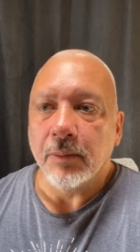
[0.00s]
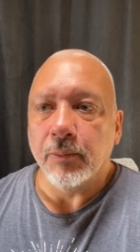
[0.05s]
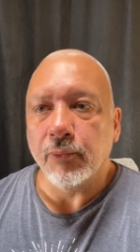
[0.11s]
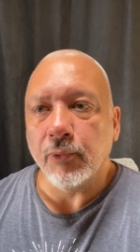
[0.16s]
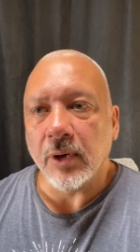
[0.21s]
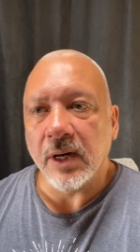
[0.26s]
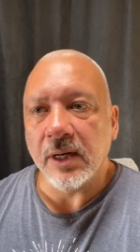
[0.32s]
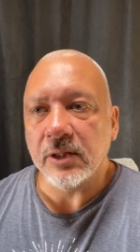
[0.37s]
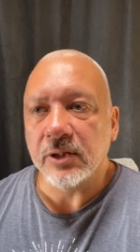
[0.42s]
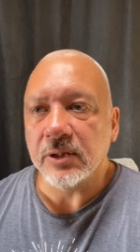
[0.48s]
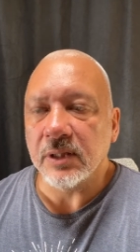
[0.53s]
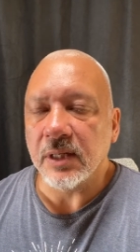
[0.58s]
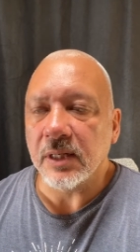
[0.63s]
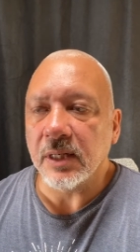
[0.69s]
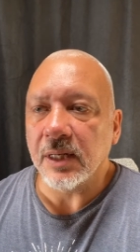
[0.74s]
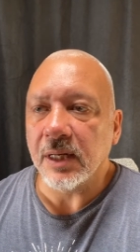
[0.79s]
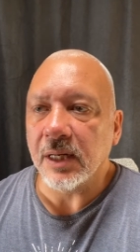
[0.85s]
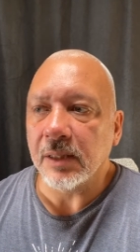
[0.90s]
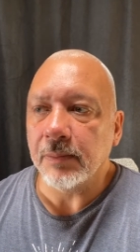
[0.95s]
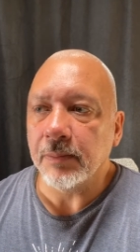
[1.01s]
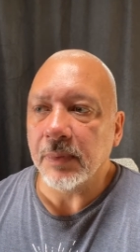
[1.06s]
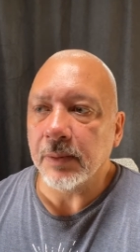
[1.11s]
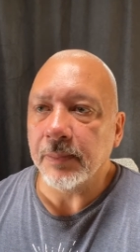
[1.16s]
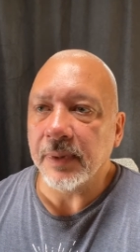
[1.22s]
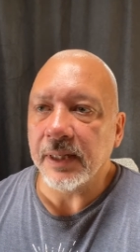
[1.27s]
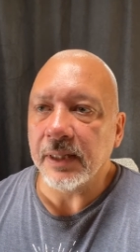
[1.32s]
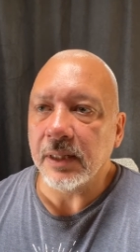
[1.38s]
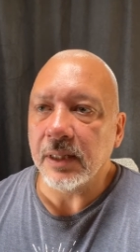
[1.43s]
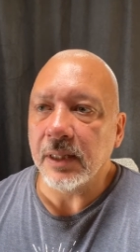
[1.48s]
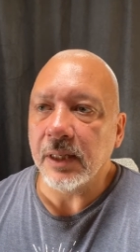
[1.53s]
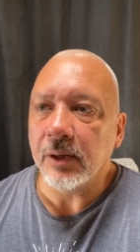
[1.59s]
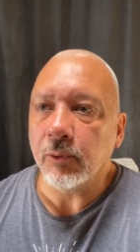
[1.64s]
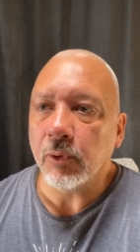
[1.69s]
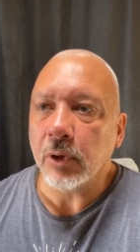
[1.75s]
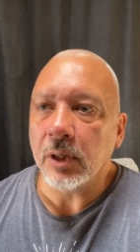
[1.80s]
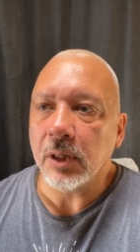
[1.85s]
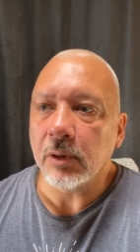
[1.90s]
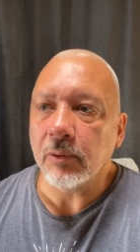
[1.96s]
Prior to that, I had my mate
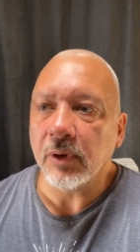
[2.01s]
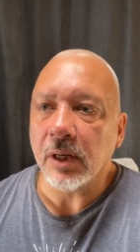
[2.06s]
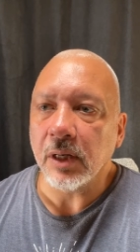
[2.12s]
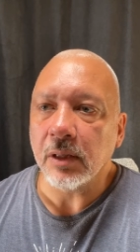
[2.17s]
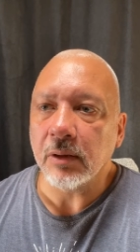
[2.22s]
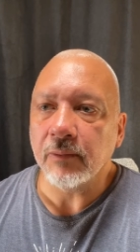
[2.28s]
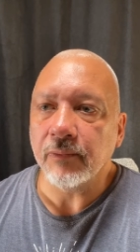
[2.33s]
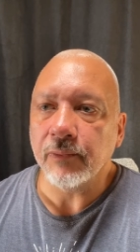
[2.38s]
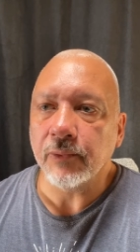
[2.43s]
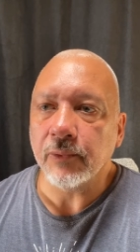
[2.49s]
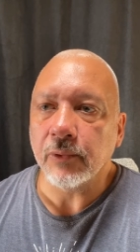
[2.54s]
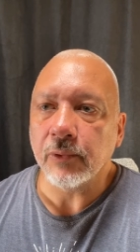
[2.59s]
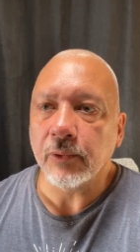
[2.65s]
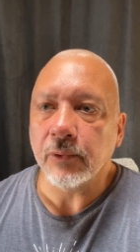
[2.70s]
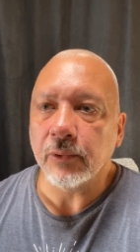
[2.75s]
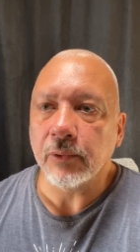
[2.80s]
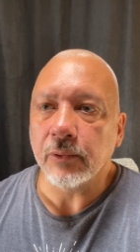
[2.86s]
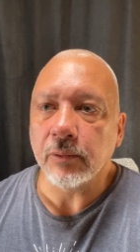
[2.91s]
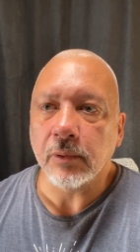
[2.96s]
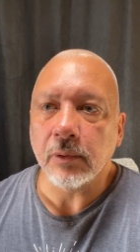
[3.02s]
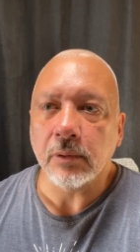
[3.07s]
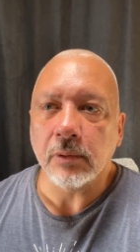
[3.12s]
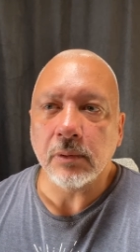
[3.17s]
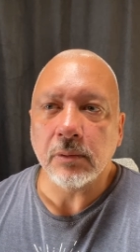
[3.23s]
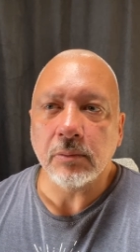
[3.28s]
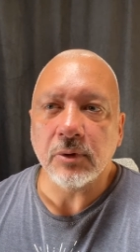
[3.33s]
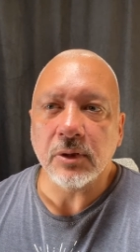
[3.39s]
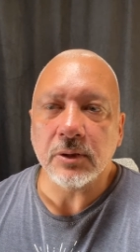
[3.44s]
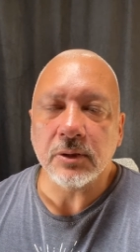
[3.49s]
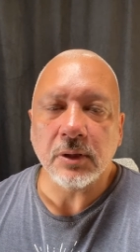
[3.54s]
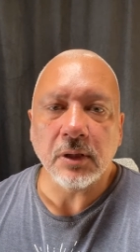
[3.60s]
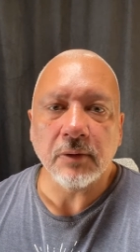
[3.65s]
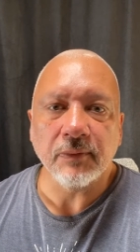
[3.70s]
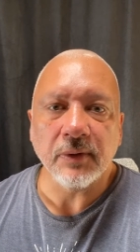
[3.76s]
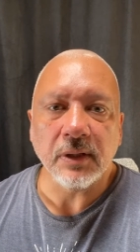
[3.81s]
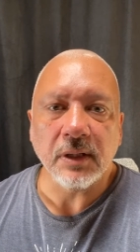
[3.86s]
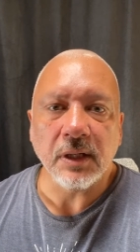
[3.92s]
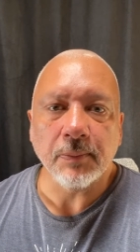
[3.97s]
Leroy around for just
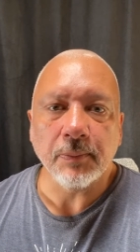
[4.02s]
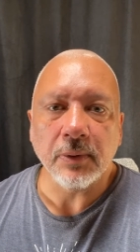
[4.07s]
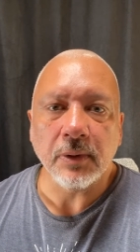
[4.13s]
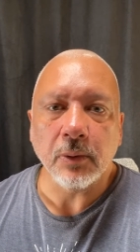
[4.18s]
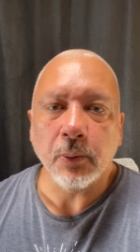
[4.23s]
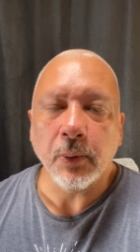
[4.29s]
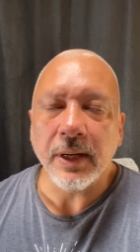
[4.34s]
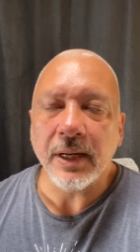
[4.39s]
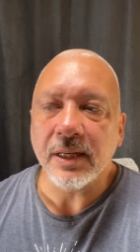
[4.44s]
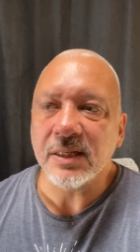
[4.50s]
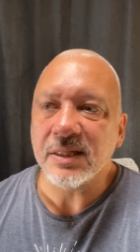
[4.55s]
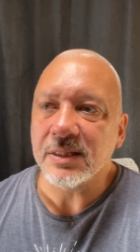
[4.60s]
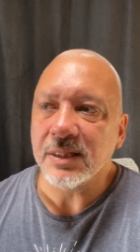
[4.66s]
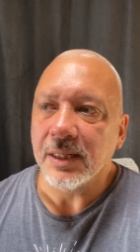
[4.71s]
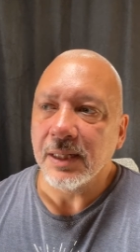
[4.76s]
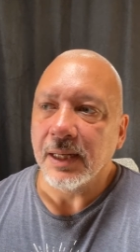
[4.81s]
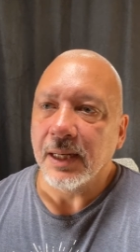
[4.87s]
over a couple of weeks,